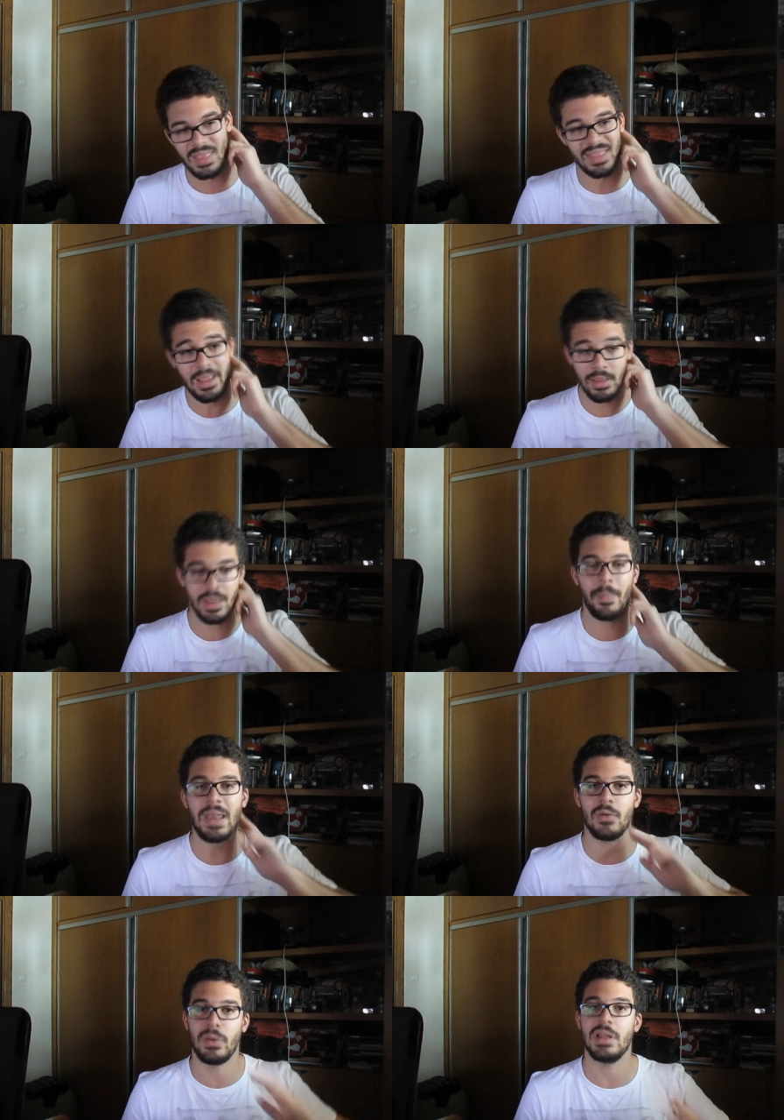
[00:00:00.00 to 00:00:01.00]
They
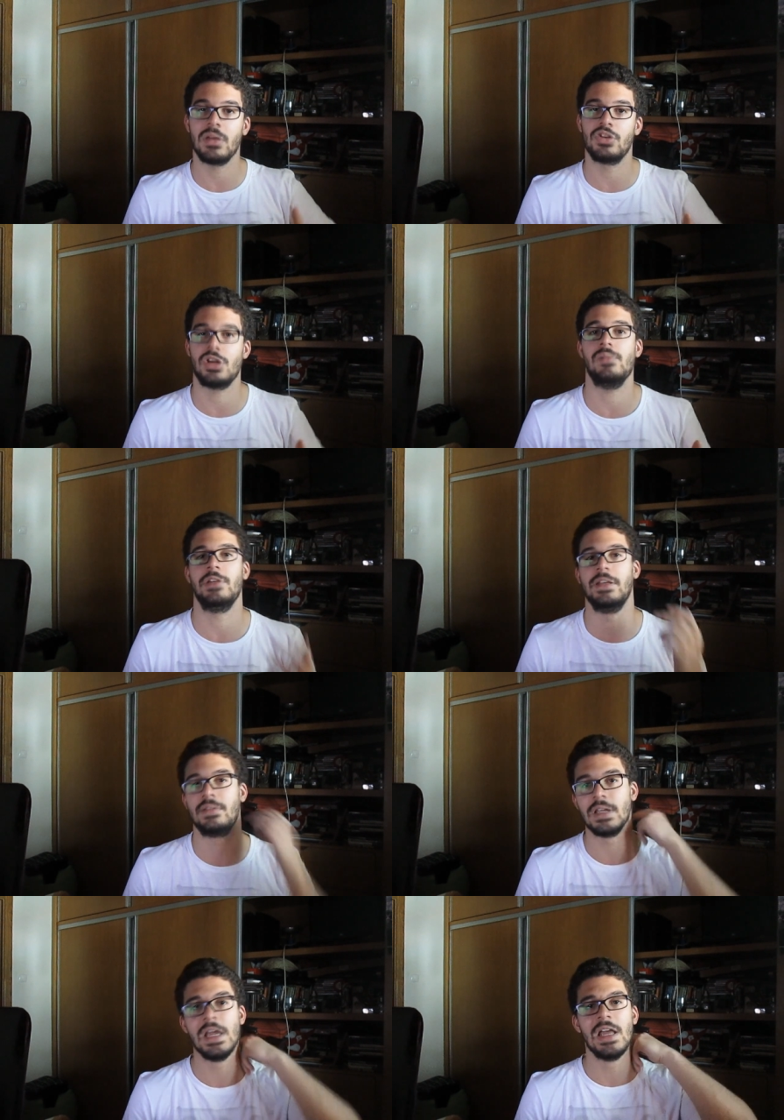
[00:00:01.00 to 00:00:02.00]
made a really good job with
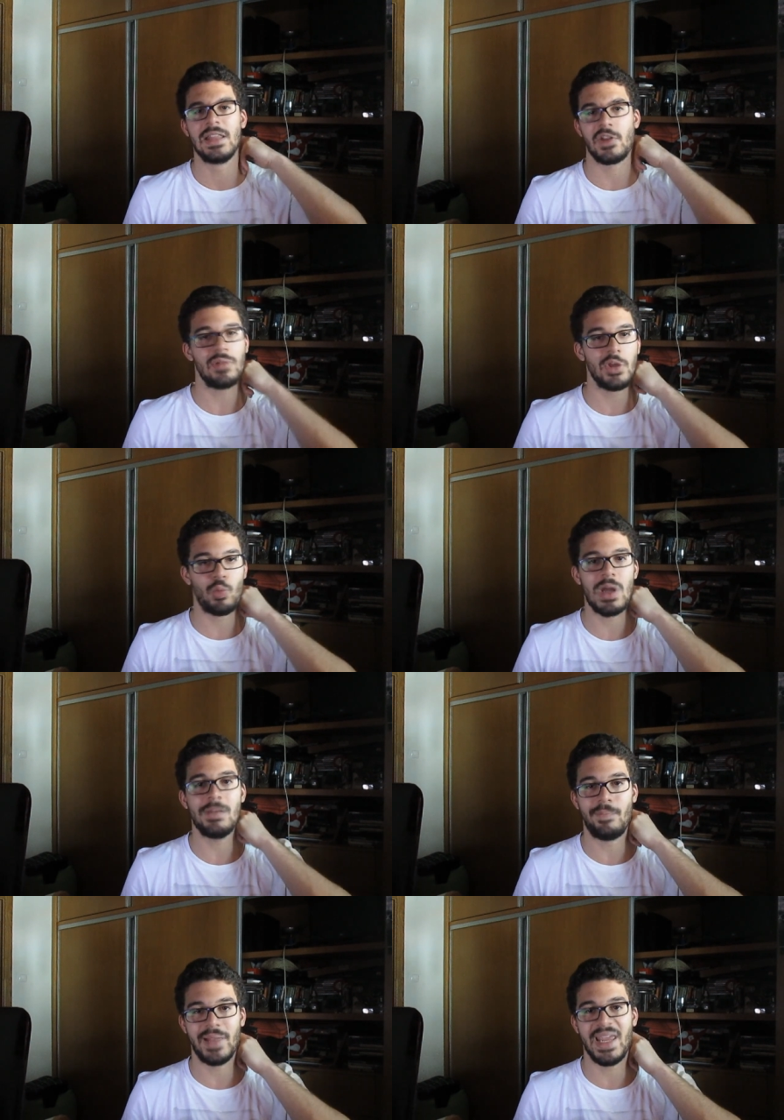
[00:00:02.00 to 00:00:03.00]
it. There's only
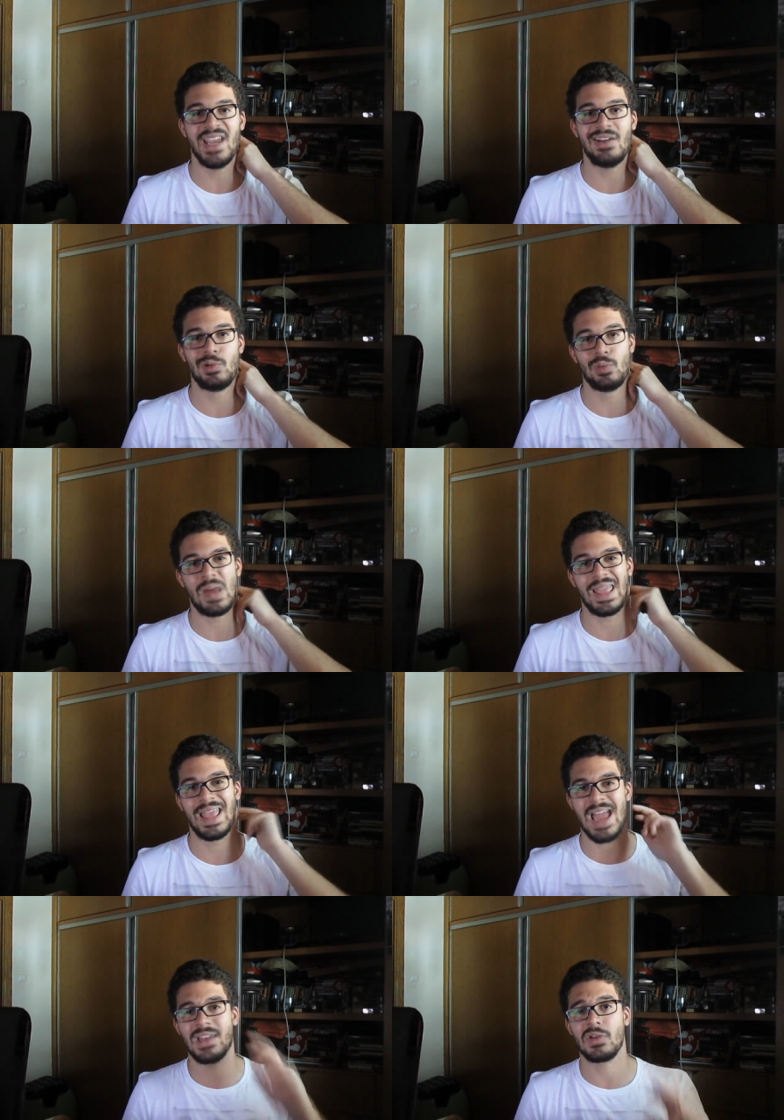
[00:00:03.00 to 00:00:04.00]
one player who I
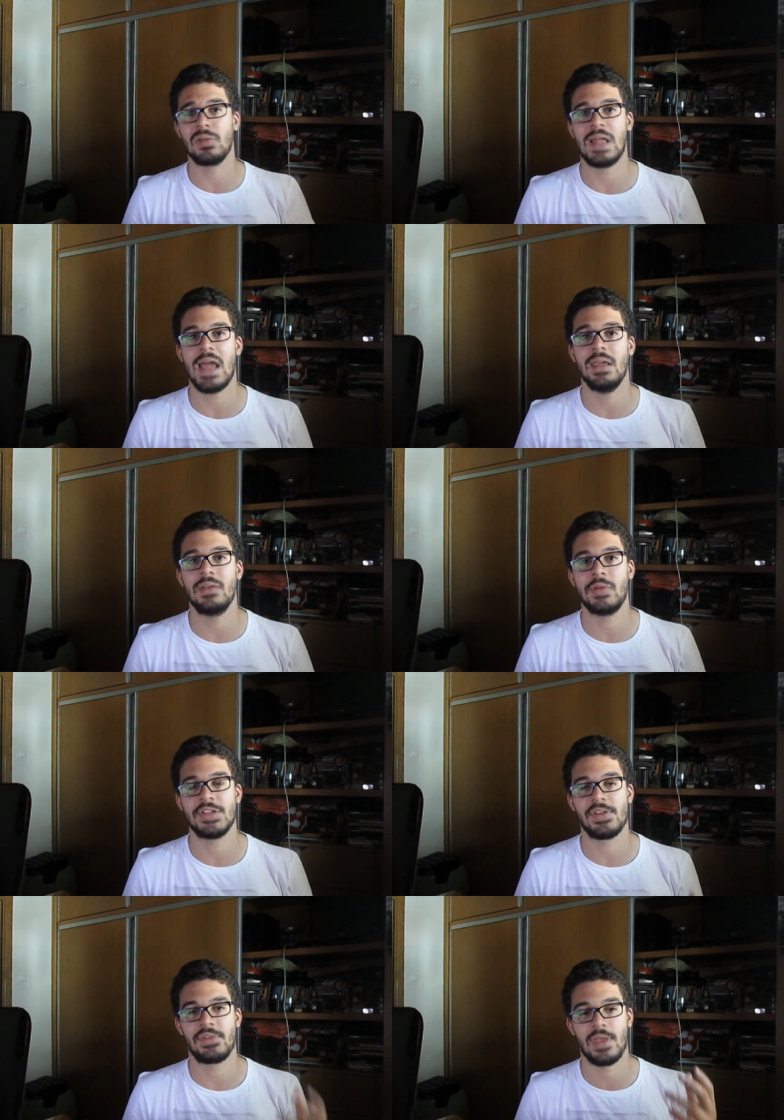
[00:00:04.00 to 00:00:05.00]
kind of don't like,
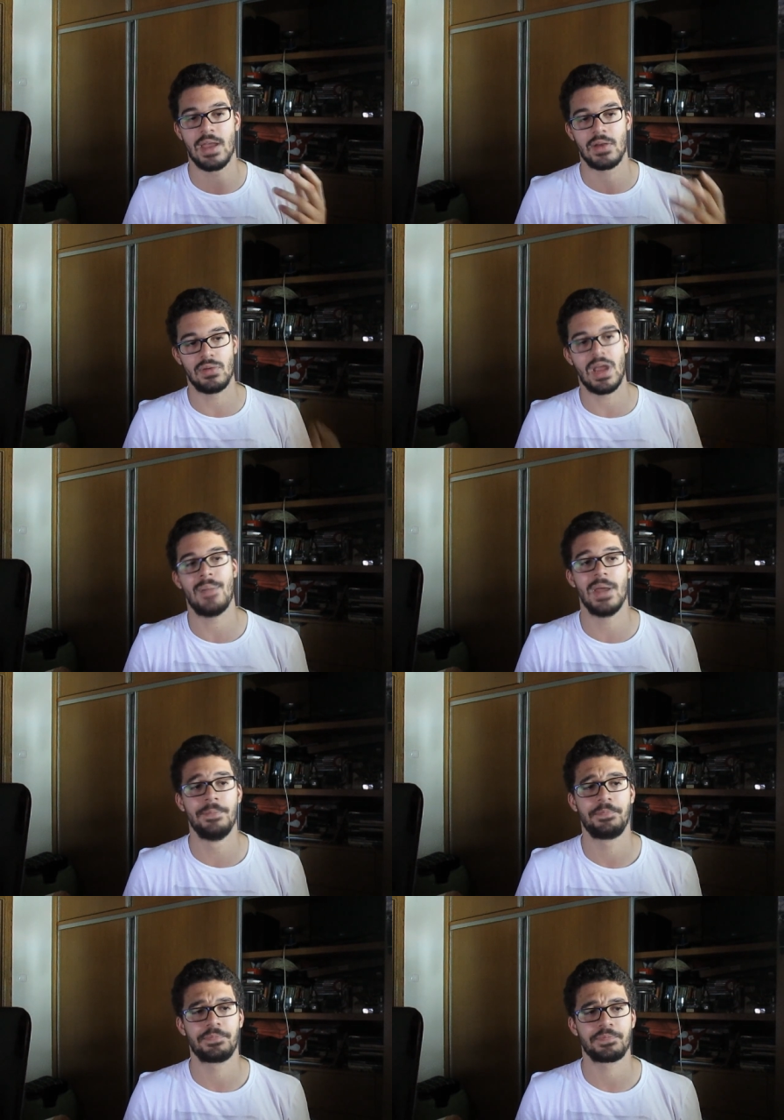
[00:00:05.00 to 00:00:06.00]
which is Kurumada,